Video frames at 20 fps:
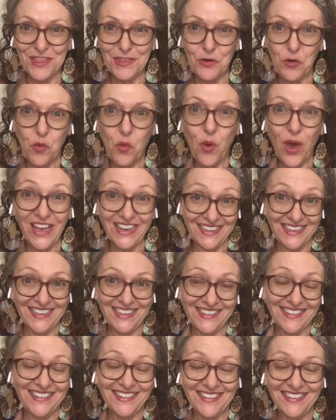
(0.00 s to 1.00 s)
what
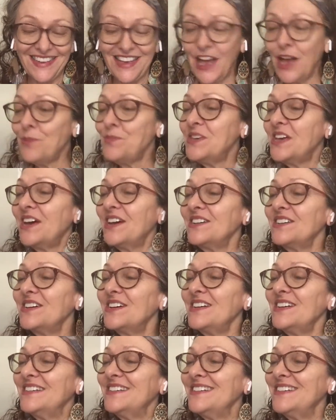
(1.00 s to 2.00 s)

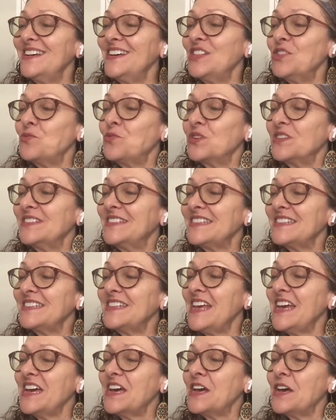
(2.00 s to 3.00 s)
Abhyanga and the word
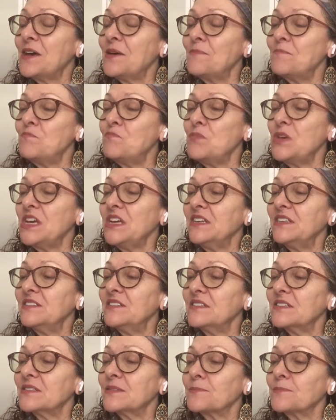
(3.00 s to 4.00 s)
Sneha means.